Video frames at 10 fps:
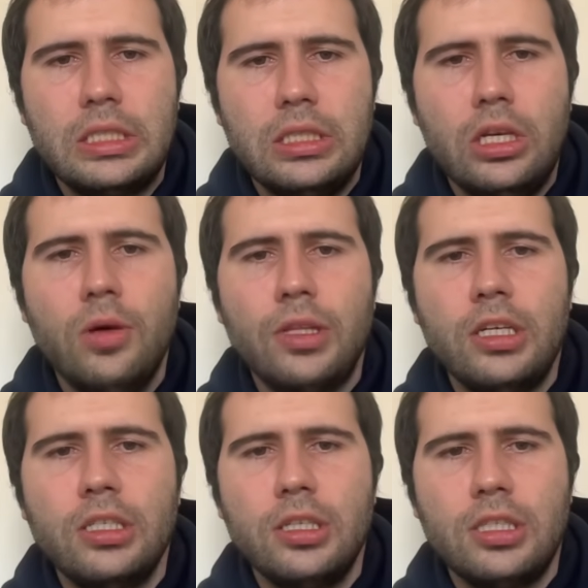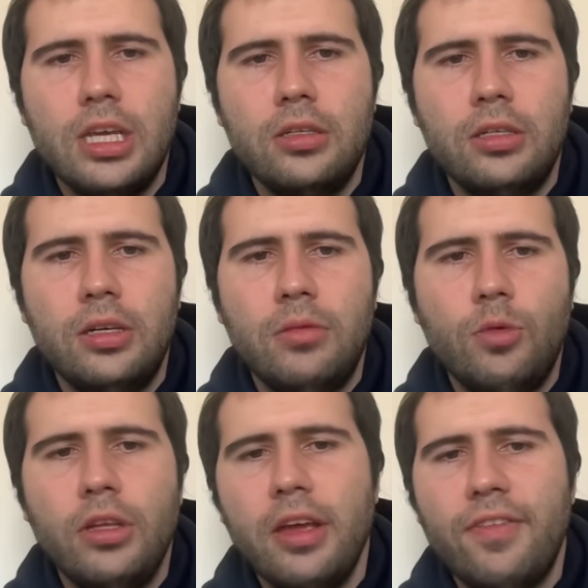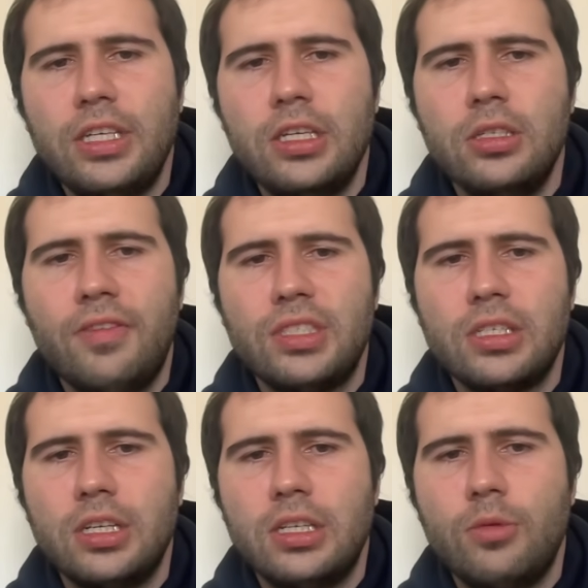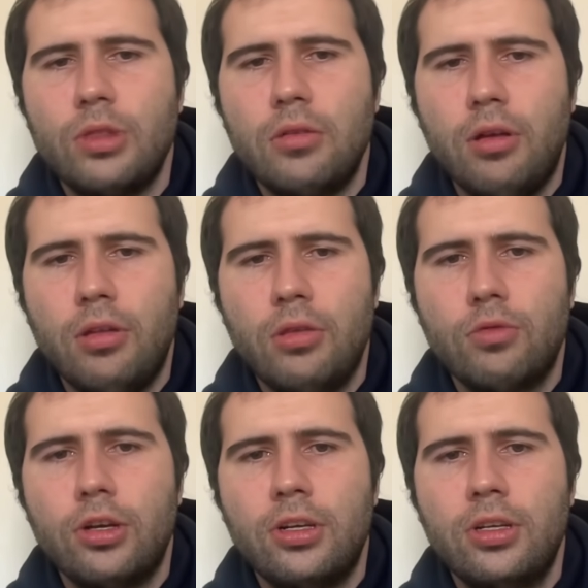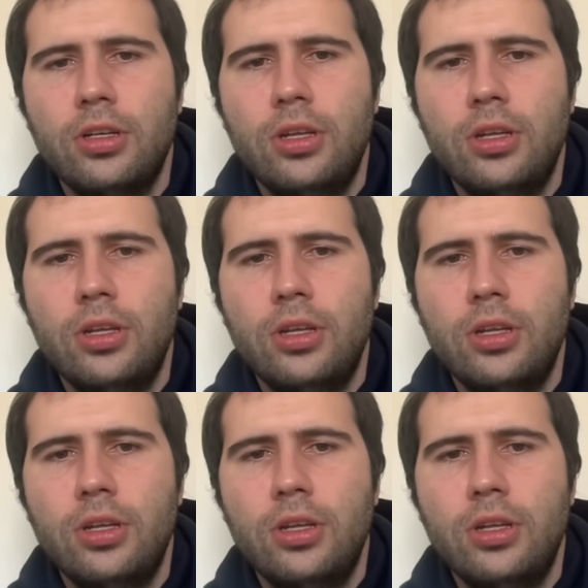No, then he's going to take on... Well, yeah, if he takes on f6, I take with the rook.